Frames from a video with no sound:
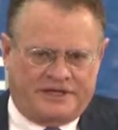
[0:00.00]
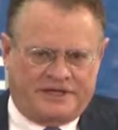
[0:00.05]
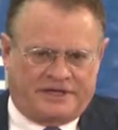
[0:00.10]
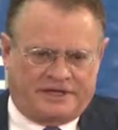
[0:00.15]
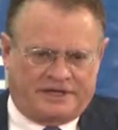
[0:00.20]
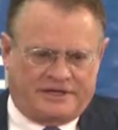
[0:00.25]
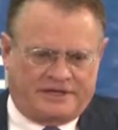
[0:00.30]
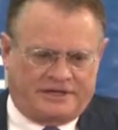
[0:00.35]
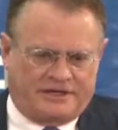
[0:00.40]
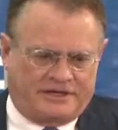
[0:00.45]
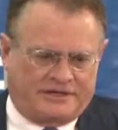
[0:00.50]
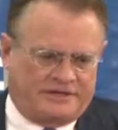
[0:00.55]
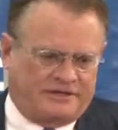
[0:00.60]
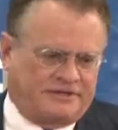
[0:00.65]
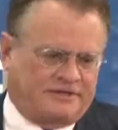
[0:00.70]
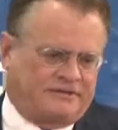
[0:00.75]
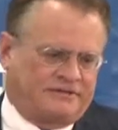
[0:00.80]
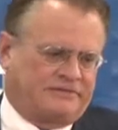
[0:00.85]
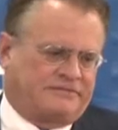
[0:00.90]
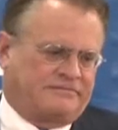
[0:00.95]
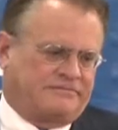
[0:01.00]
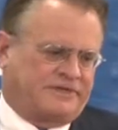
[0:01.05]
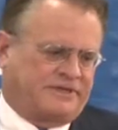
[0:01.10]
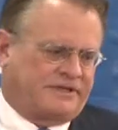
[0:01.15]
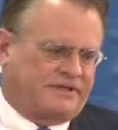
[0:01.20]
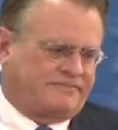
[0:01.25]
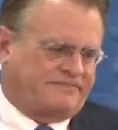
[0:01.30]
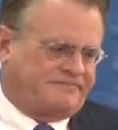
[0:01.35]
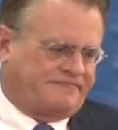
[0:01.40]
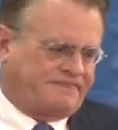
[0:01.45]

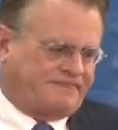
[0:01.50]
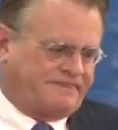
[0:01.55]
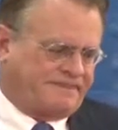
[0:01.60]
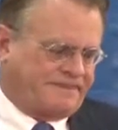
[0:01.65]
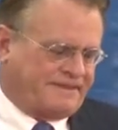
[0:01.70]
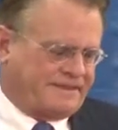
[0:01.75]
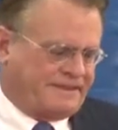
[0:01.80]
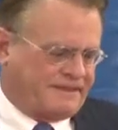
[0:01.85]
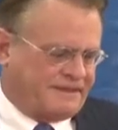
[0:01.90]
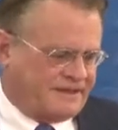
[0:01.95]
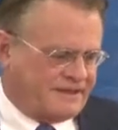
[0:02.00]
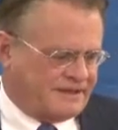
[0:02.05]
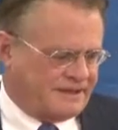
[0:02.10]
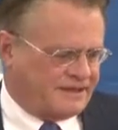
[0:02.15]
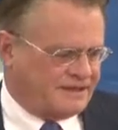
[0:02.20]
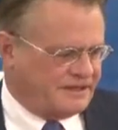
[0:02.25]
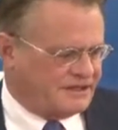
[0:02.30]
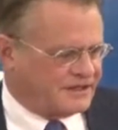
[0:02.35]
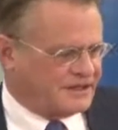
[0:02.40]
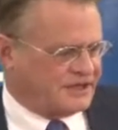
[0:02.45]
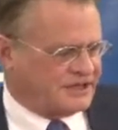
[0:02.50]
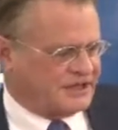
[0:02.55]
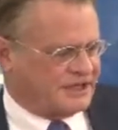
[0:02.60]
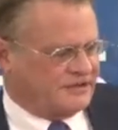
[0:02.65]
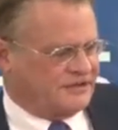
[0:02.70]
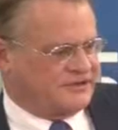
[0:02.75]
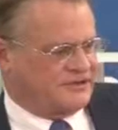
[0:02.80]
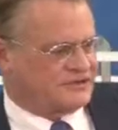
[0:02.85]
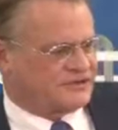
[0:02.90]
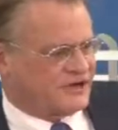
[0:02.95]
But a year
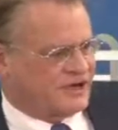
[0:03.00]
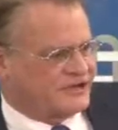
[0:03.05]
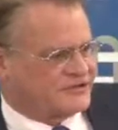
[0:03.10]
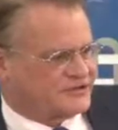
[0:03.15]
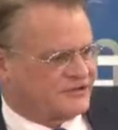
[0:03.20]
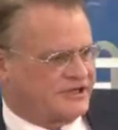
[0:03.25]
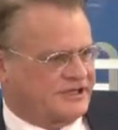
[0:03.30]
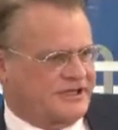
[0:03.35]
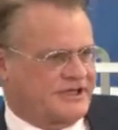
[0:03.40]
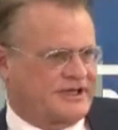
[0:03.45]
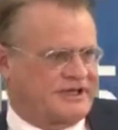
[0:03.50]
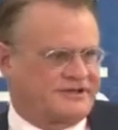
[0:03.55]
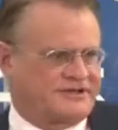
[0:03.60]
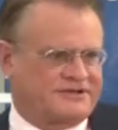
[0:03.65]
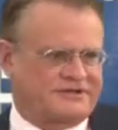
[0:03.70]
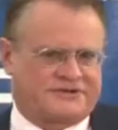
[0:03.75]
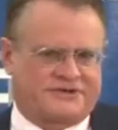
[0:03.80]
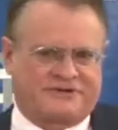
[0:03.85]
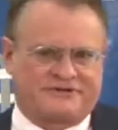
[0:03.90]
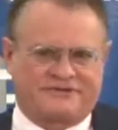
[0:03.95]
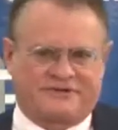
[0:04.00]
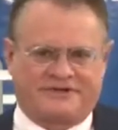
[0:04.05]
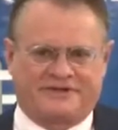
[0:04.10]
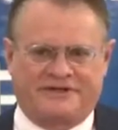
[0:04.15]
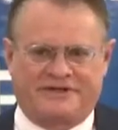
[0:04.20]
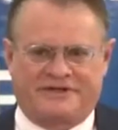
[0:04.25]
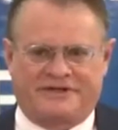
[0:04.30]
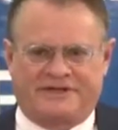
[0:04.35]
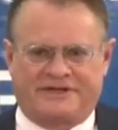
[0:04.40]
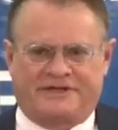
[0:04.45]
ago, the Treasury held a sort of
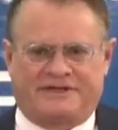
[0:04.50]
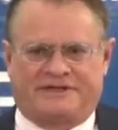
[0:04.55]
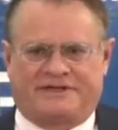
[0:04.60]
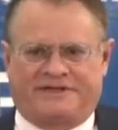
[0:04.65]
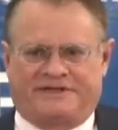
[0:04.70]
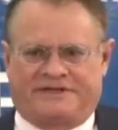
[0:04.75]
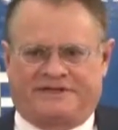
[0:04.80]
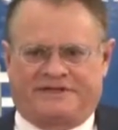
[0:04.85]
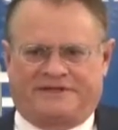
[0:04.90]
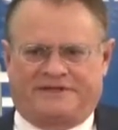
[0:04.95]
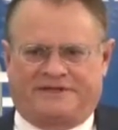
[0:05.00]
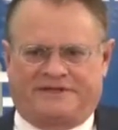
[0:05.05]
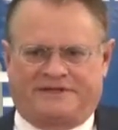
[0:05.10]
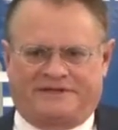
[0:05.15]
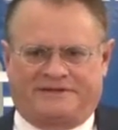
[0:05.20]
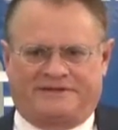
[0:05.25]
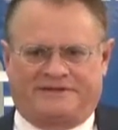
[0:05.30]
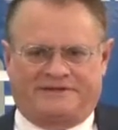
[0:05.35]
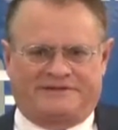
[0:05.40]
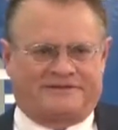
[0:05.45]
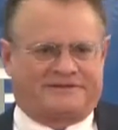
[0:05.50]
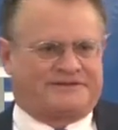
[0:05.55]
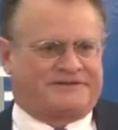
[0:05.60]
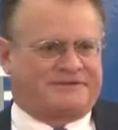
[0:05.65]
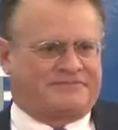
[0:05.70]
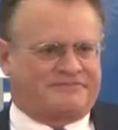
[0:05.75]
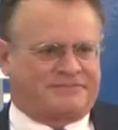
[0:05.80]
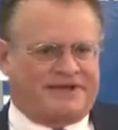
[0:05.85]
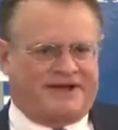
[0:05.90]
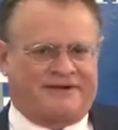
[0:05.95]
a
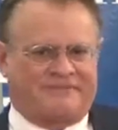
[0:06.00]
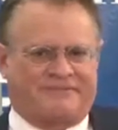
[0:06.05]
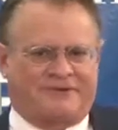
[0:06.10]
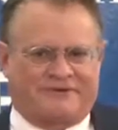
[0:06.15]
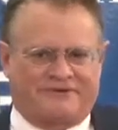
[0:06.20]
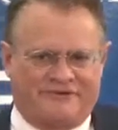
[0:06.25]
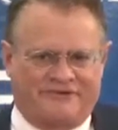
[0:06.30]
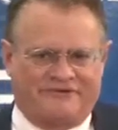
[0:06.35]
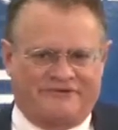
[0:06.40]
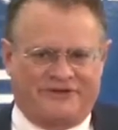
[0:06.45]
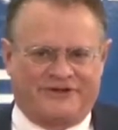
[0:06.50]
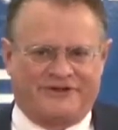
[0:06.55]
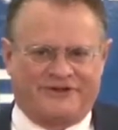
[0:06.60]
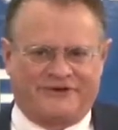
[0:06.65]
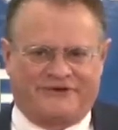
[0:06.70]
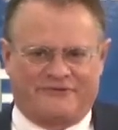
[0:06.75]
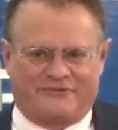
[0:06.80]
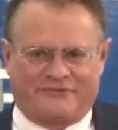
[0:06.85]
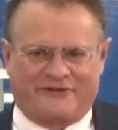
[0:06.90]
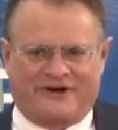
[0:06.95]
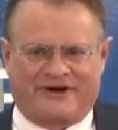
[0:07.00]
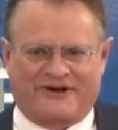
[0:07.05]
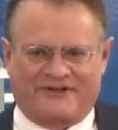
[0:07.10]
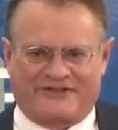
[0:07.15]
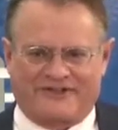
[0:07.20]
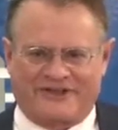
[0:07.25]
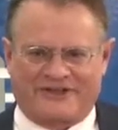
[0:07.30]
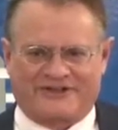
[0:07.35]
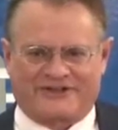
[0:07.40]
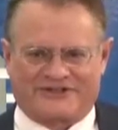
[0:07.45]
September review of where
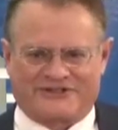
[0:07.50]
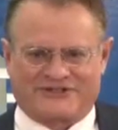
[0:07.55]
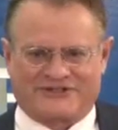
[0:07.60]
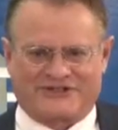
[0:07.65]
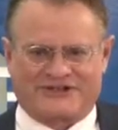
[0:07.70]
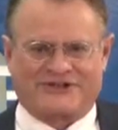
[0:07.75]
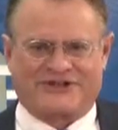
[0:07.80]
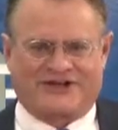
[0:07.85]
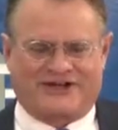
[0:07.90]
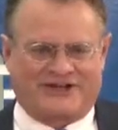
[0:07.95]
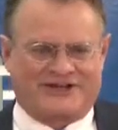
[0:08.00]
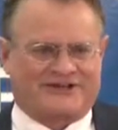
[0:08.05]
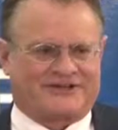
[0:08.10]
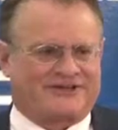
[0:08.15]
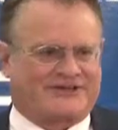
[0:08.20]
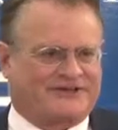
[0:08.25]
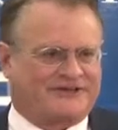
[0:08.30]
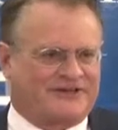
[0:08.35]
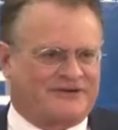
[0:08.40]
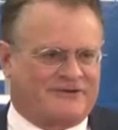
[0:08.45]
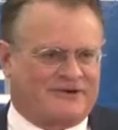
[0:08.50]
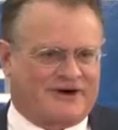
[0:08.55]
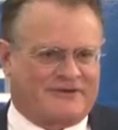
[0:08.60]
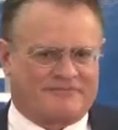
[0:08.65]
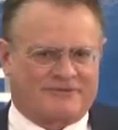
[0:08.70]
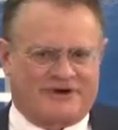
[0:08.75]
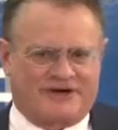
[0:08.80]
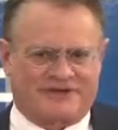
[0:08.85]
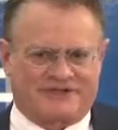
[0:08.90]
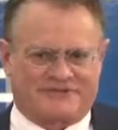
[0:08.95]
things stood on
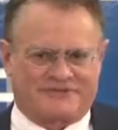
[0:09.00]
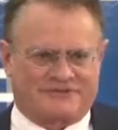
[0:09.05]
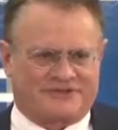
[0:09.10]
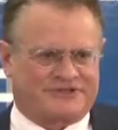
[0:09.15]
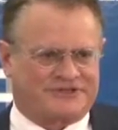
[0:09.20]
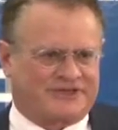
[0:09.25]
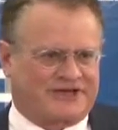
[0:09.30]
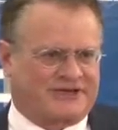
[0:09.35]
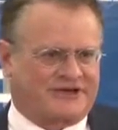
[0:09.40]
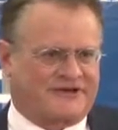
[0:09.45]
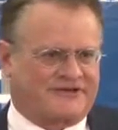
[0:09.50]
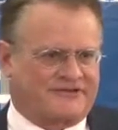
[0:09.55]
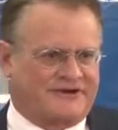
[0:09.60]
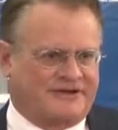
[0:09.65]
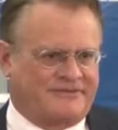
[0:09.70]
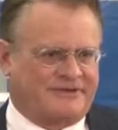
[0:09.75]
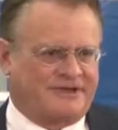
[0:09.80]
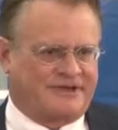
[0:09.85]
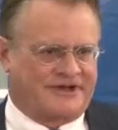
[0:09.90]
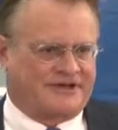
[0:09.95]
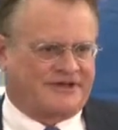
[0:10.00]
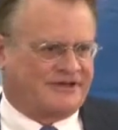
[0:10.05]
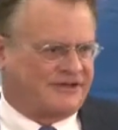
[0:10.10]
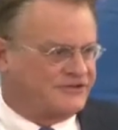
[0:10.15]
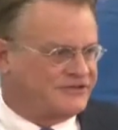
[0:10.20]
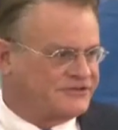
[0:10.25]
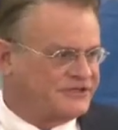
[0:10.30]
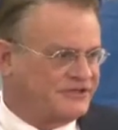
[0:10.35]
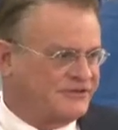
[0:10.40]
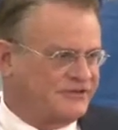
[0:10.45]
cooperation with Saudi Arabia on
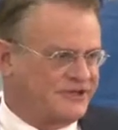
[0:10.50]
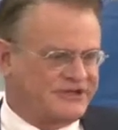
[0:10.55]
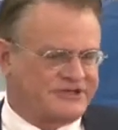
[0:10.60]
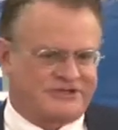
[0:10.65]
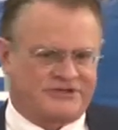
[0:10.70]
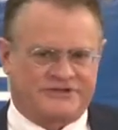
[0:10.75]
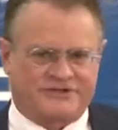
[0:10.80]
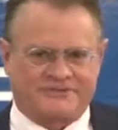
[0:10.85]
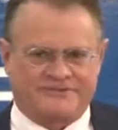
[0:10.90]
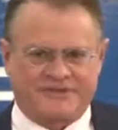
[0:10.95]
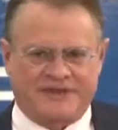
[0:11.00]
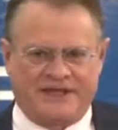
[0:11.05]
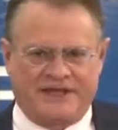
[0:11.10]
those two issues.